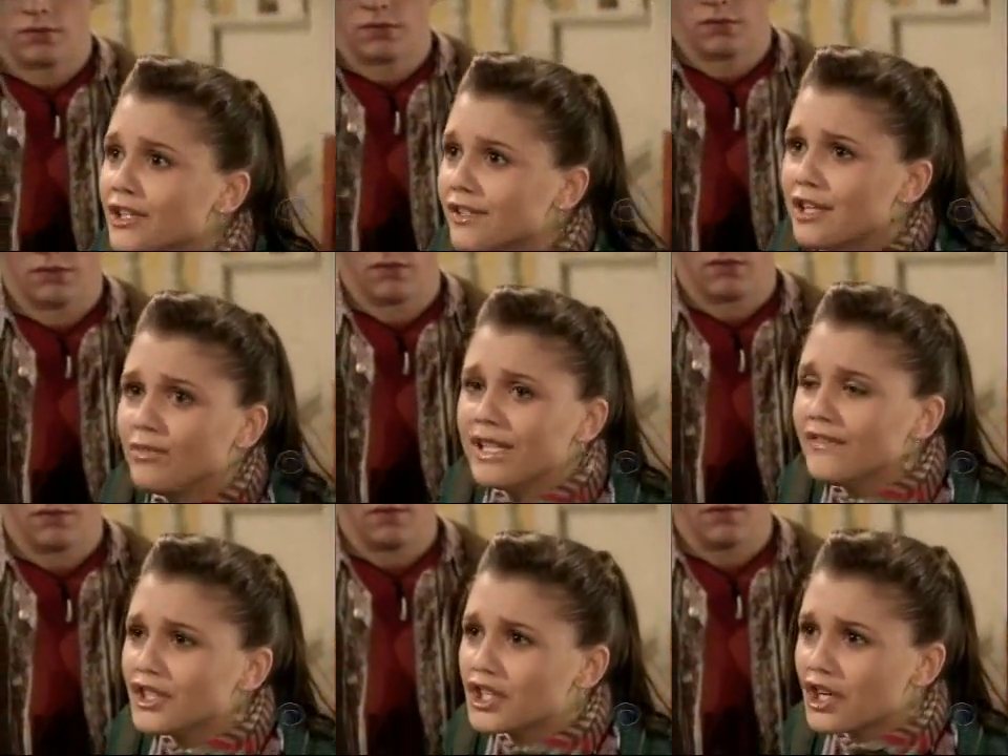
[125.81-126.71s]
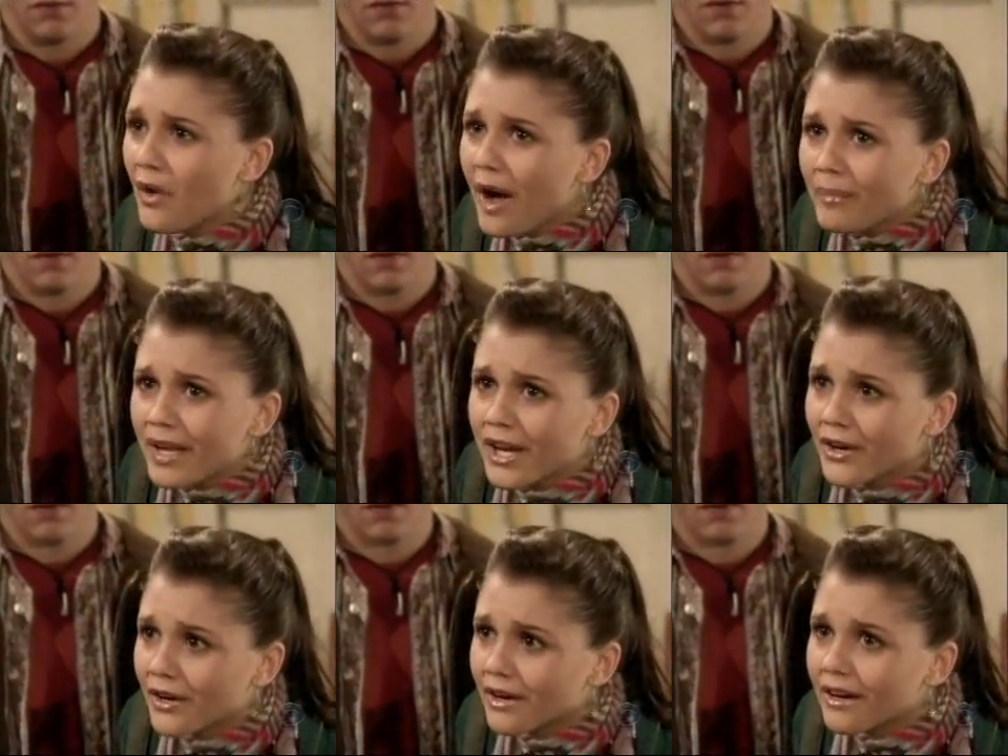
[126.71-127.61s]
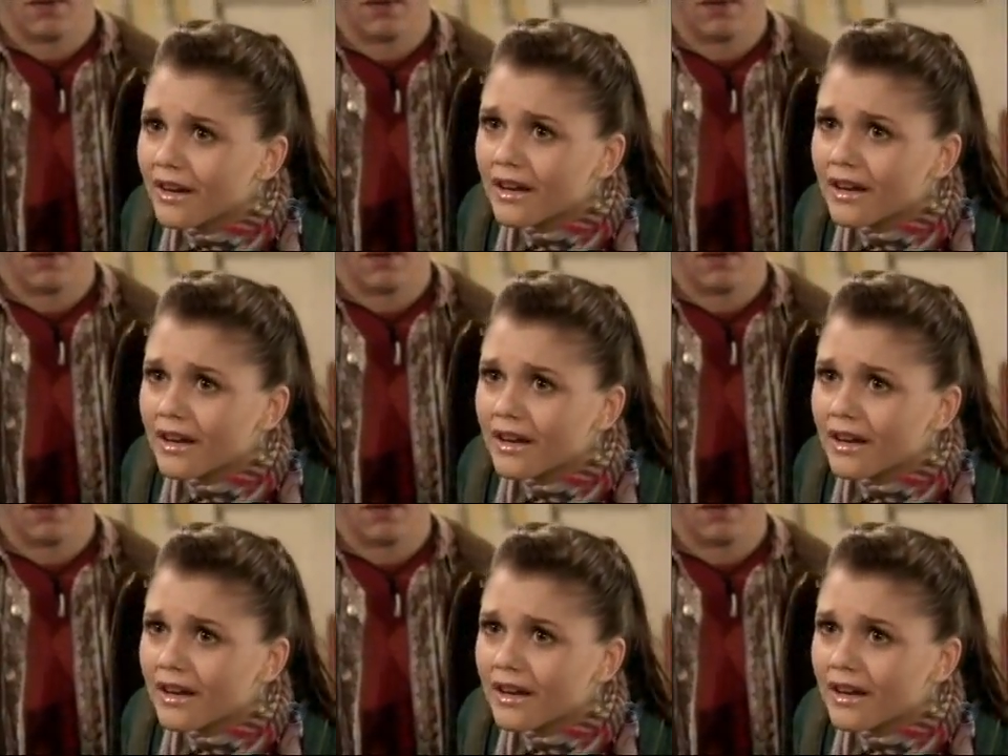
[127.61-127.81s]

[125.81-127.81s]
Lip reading: years that he would even show up here.